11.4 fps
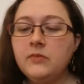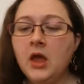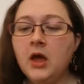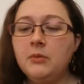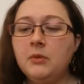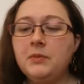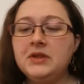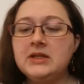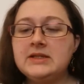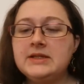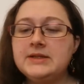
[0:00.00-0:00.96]
But
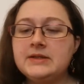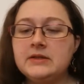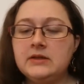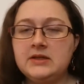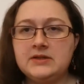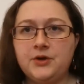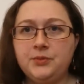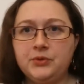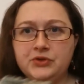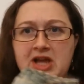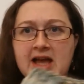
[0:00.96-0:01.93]
this
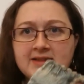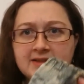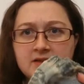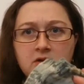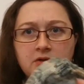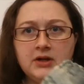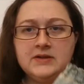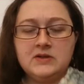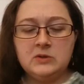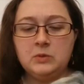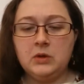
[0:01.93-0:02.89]
Opal Jazz is a lot
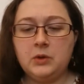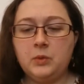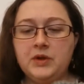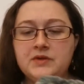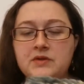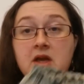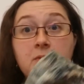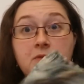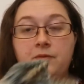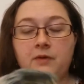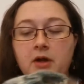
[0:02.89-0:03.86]
nicer to work with, so that
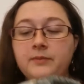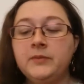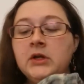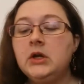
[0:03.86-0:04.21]
was fine.